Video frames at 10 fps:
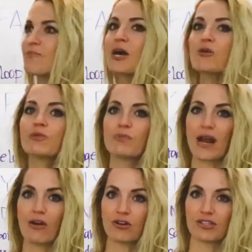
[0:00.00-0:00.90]
better
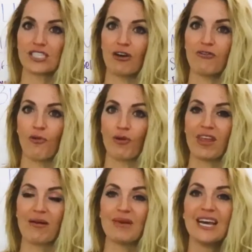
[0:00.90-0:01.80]
prepare yourself for
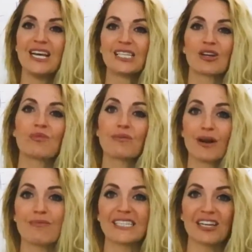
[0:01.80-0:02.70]
them. So I
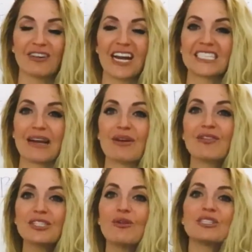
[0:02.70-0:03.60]
prepare myself ahead of time. Now
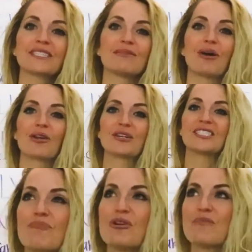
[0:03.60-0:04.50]
let's go into some others.
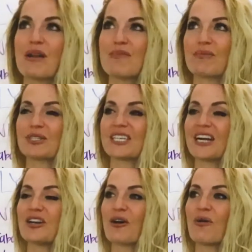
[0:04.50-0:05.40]
Booty band members that I
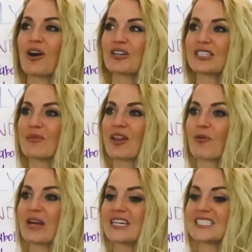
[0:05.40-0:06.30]
know are some of their
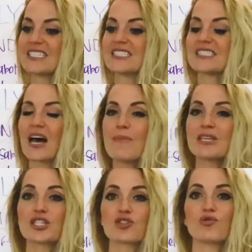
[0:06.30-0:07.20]
weaknesses. Some
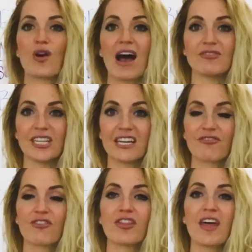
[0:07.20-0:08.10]
is traveling.
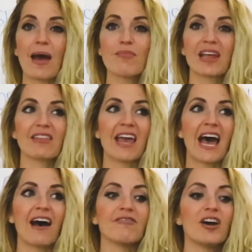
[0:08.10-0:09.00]
For them, like they
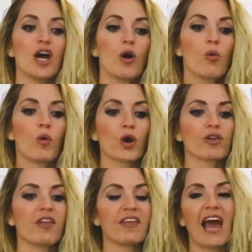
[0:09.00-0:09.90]
have work
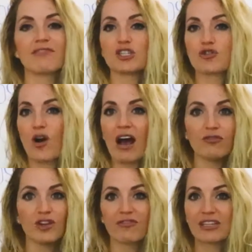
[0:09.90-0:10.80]
that they have to
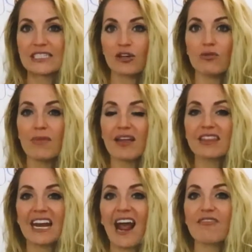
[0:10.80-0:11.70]
travel every single month.
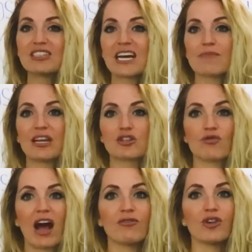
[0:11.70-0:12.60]
And every time they
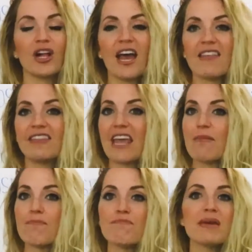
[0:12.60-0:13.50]
travel, it
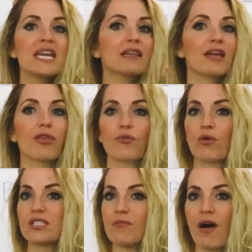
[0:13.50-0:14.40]
immediately
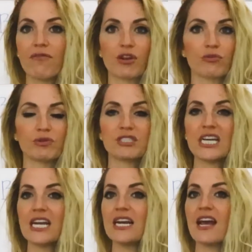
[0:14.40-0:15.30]
throws them off their
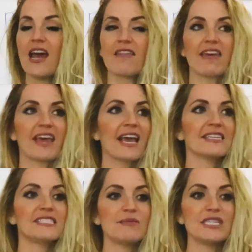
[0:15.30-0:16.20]
routine. They
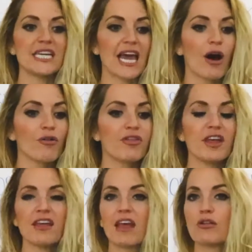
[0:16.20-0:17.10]
can't seem to eat
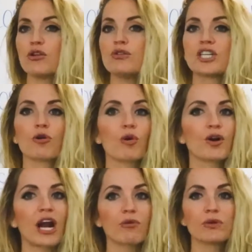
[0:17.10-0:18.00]
healthy. They lose their
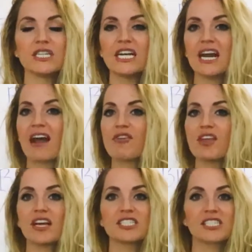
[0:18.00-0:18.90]
workout routine.
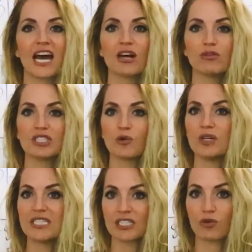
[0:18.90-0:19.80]
Everything just kind of goes into a
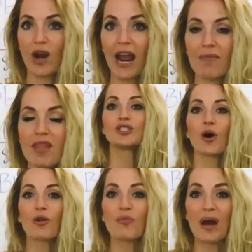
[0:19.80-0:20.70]
disarray.
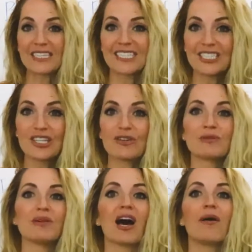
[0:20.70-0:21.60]
So the best thing to do is
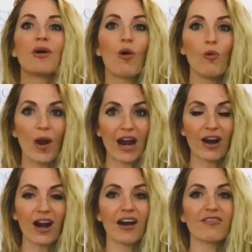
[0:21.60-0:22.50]
become
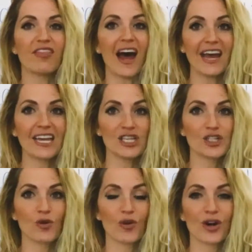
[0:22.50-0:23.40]
aware of that is
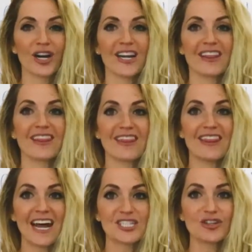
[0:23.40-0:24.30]
your,
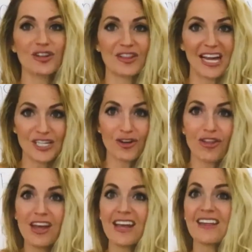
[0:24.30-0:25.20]
that's your, that's your
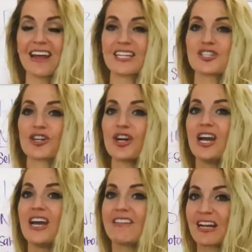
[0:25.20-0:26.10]
thing. That's your,
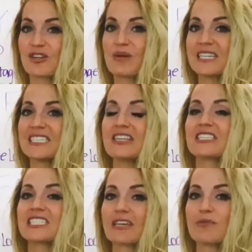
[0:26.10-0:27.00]
that's your biggest thing
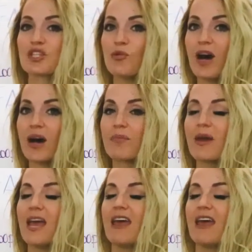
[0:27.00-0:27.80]
that slips you up.